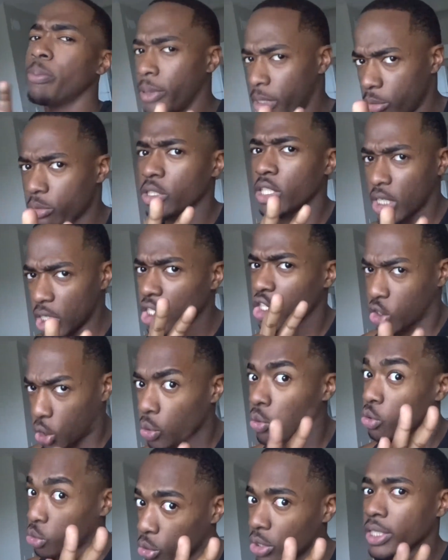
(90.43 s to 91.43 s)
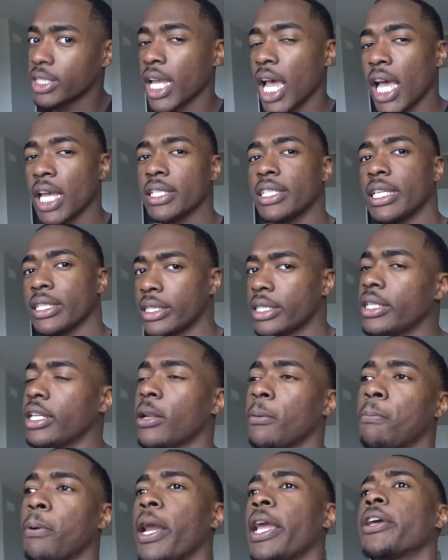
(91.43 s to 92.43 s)
But it was good 2-3 times that she did
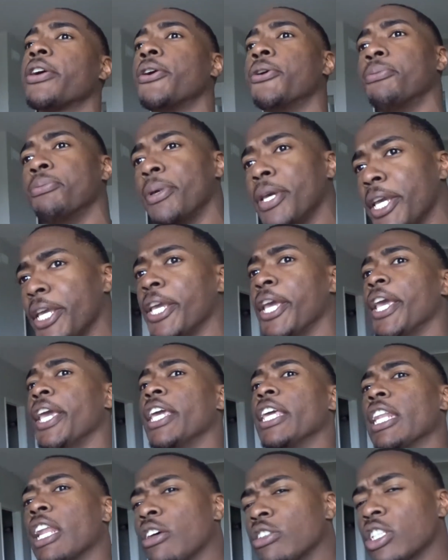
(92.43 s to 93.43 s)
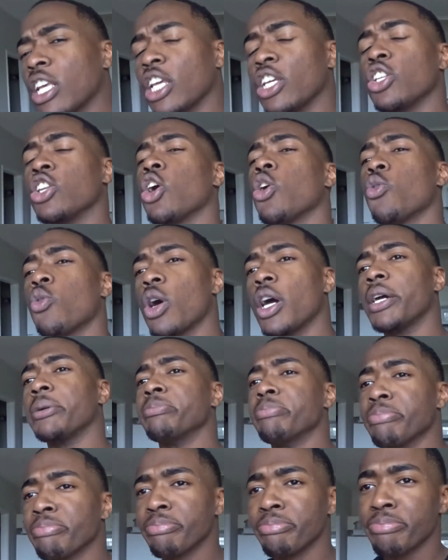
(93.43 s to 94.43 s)
a prank on me. And I was like, you know
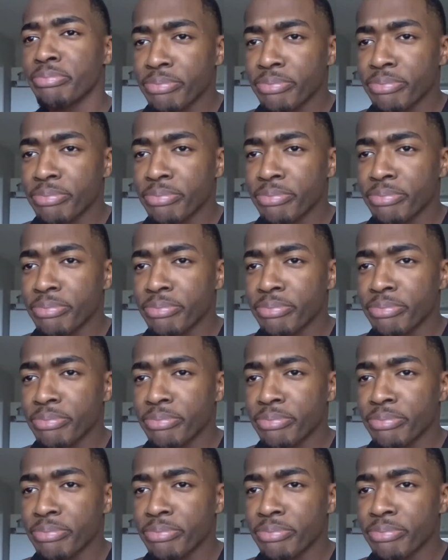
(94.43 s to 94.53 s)
what?